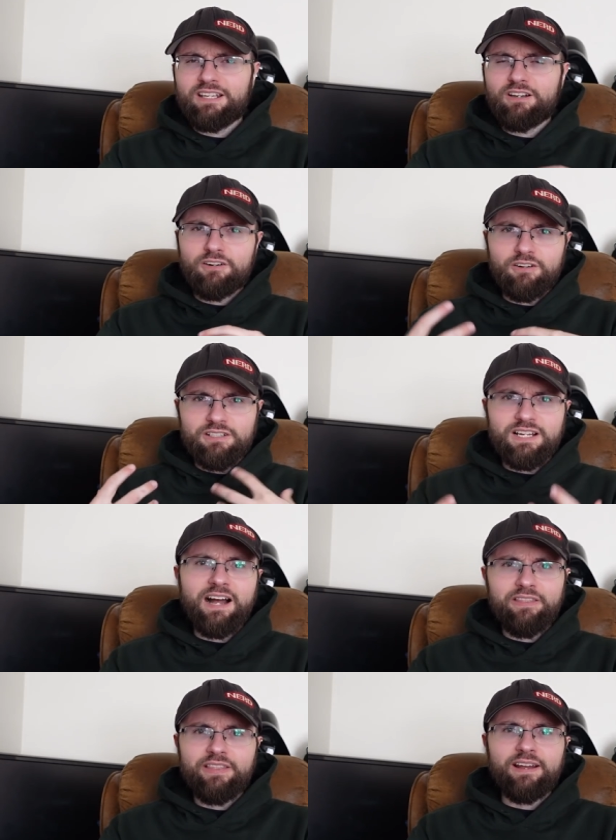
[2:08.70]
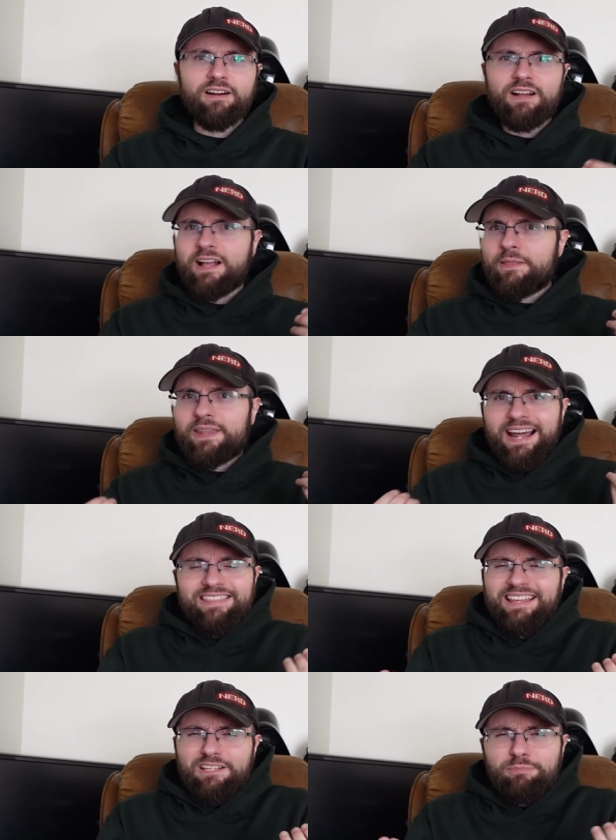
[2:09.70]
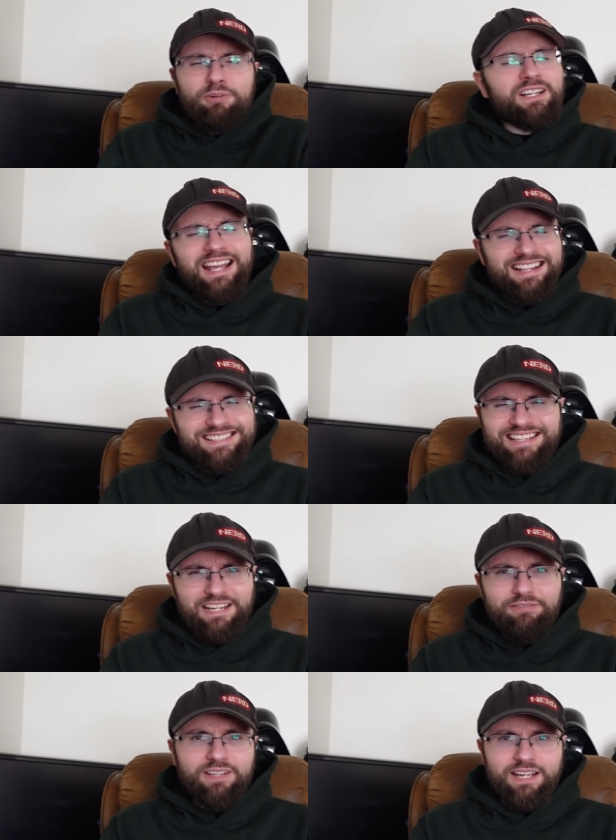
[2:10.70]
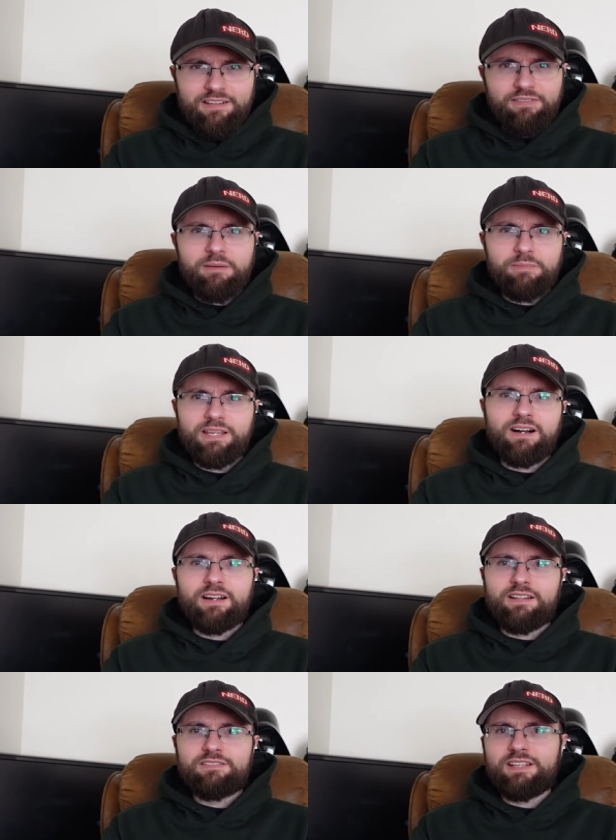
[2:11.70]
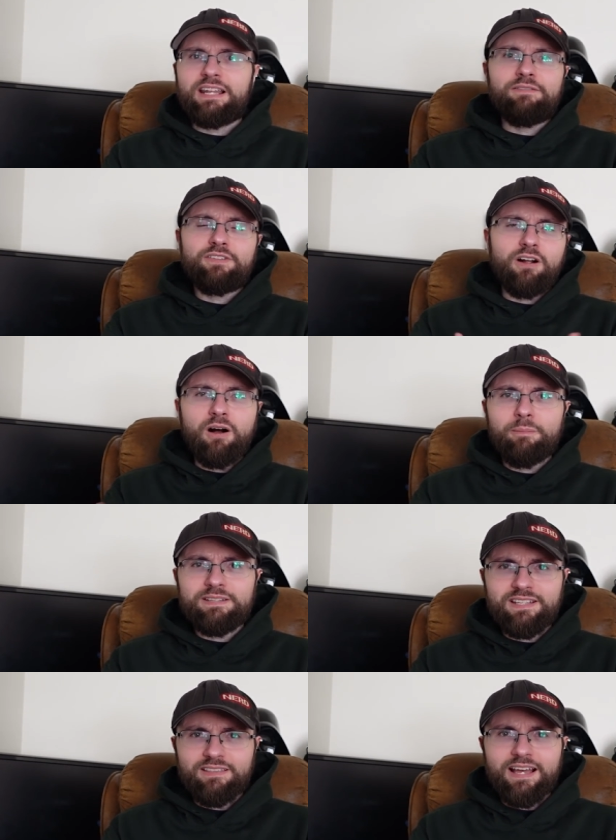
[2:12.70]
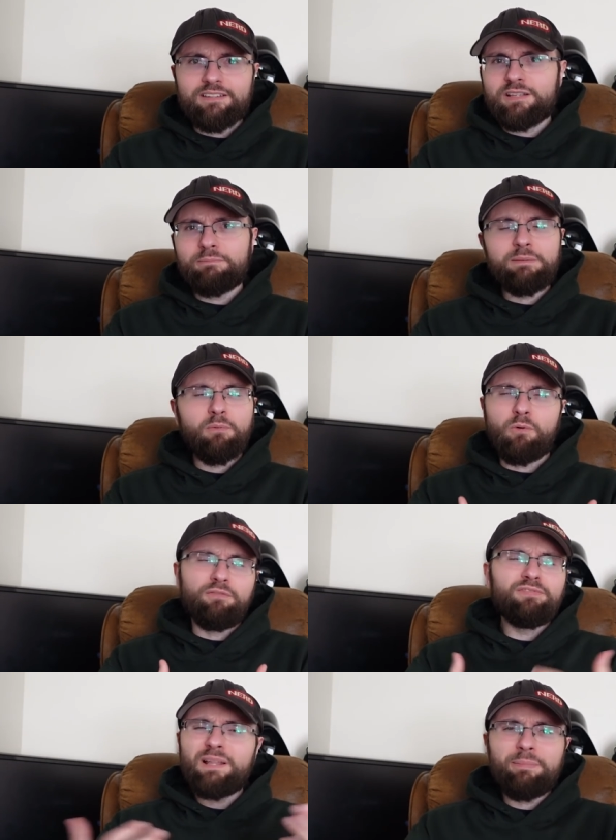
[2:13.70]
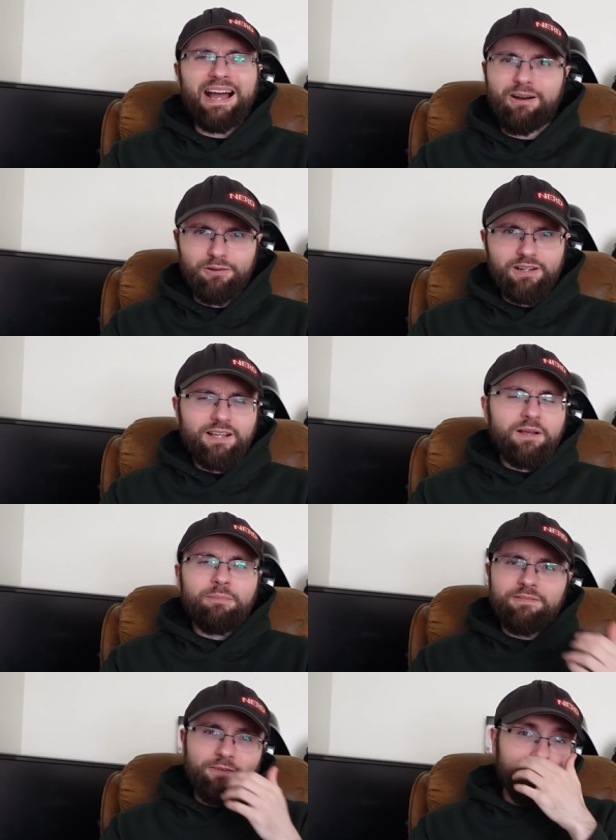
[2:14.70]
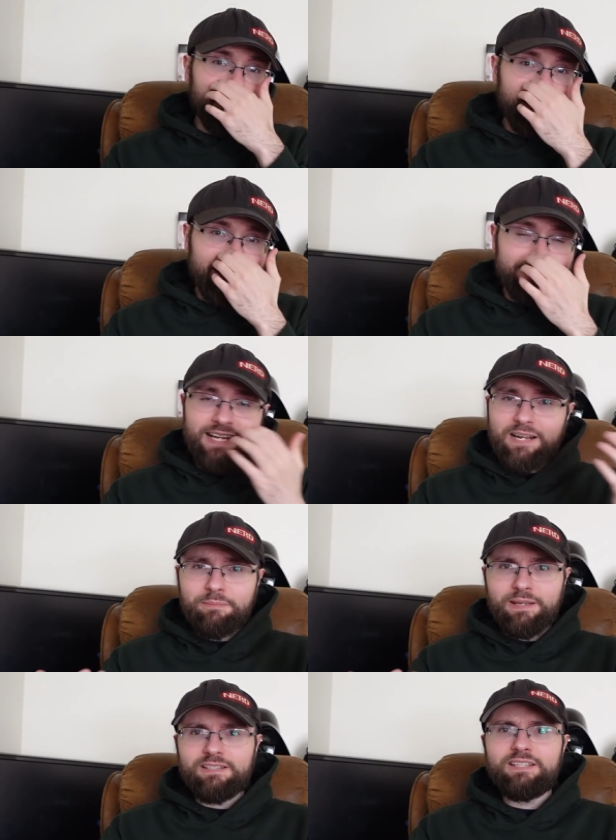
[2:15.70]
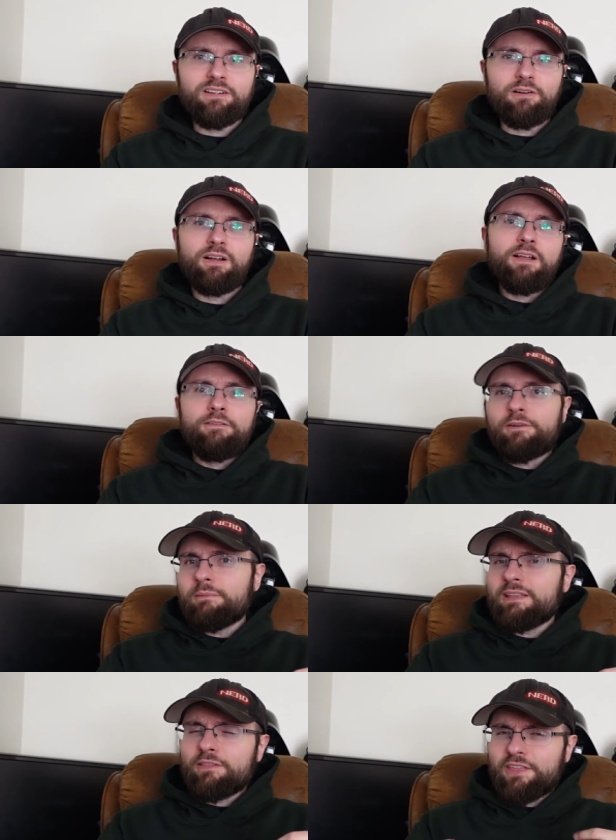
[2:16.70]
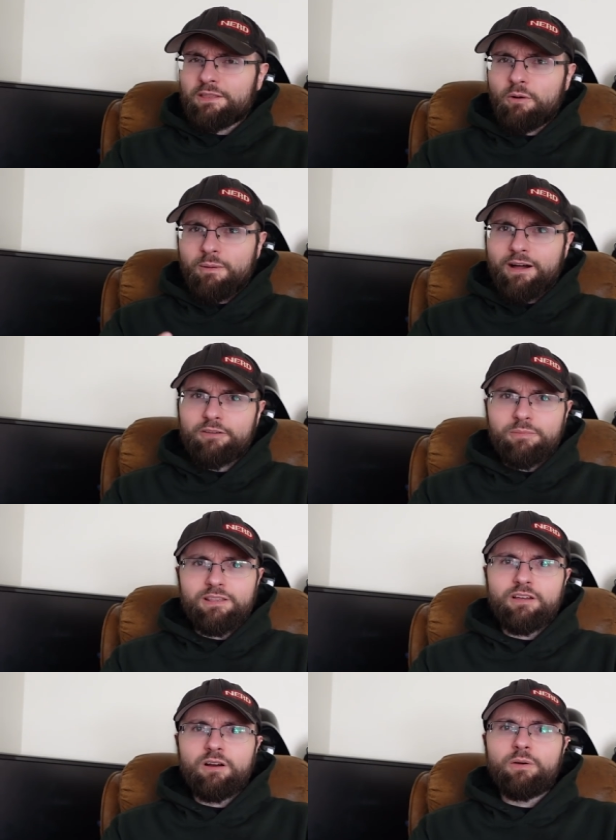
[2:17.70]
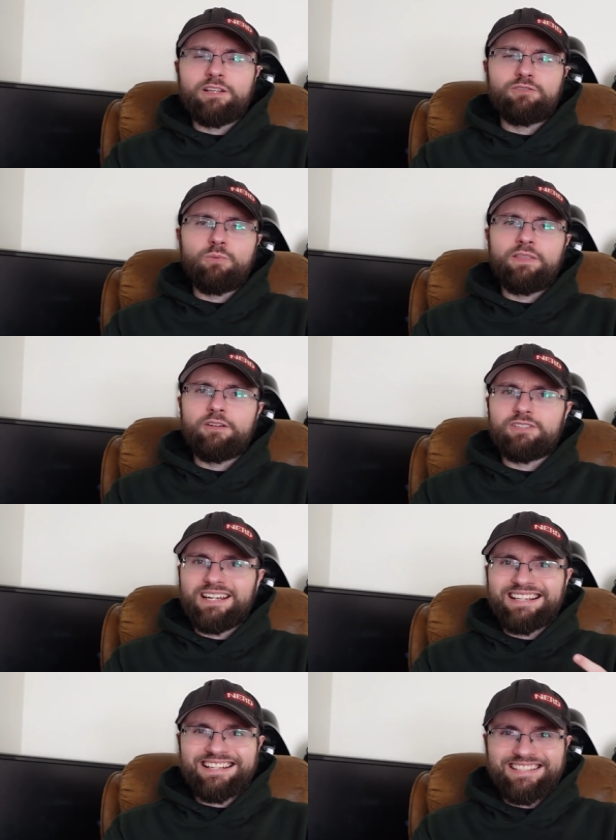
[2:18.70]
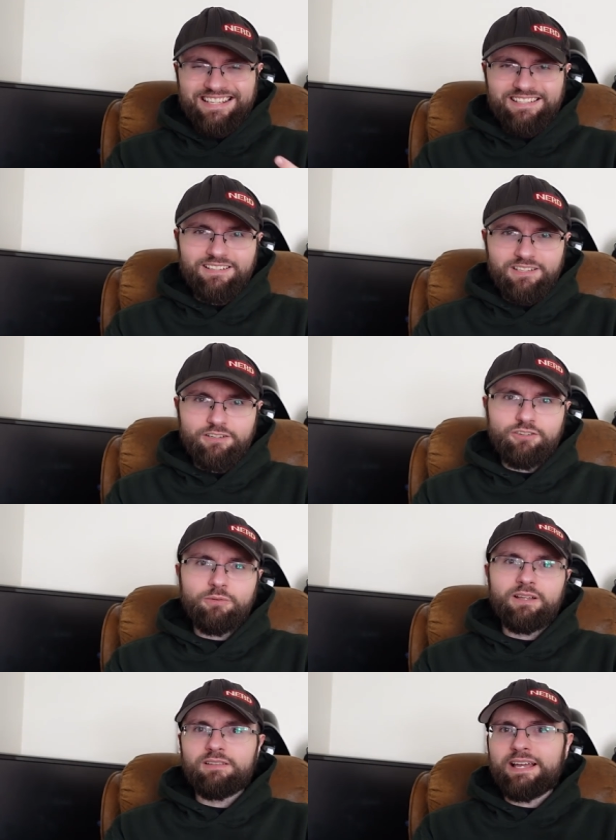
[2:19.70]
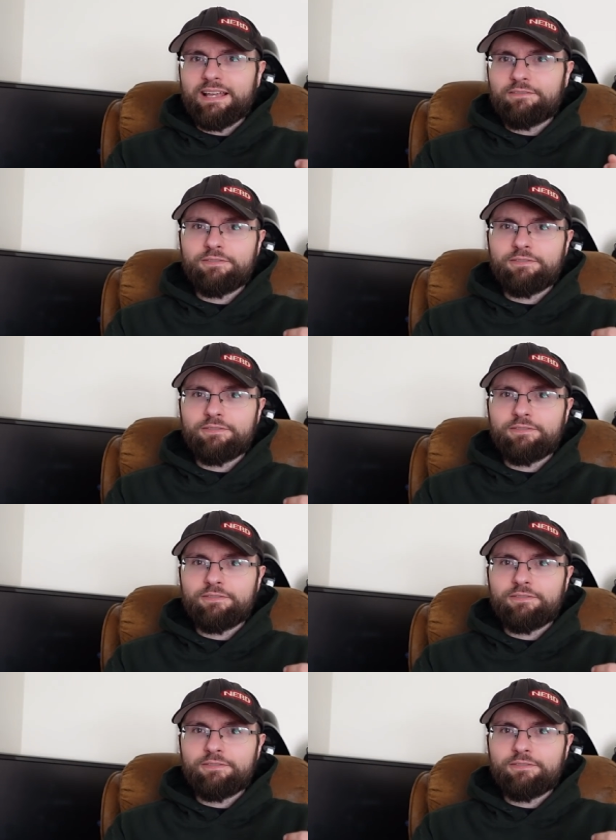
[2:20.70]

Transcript: here or a dot there that I think is pretty insignificant if I'm being honest. And if they're all missing that, some people will flip out but for me, it's not a big deal. For me, the thing that will bother me, though, is when there's an inconsistency to it. Like